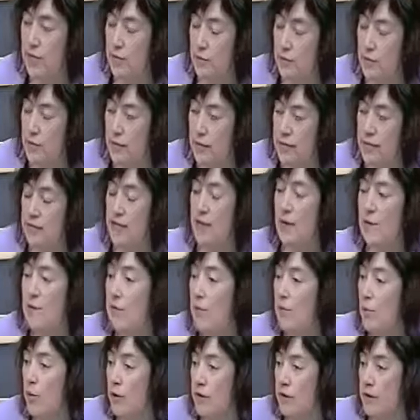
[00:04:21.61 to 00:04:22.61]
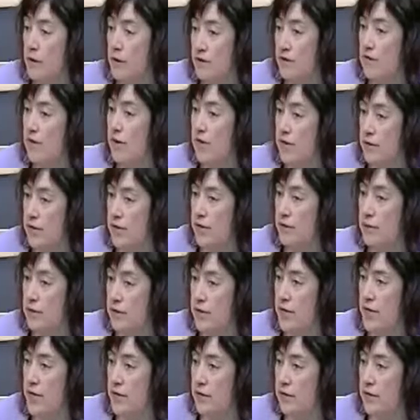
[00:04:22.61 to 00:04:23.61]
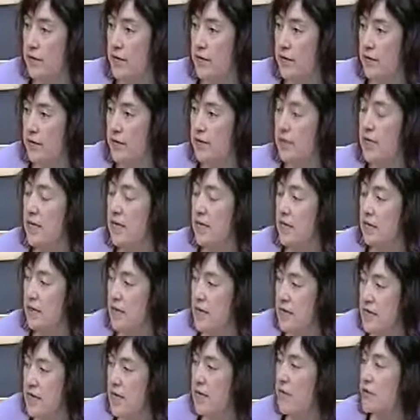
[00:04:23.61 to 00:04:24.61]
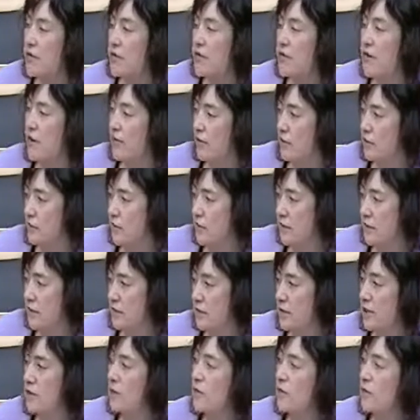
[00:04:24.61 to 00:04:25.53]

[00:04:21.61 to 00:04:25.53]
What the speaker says: We accept the point of the environmental campaigners that each government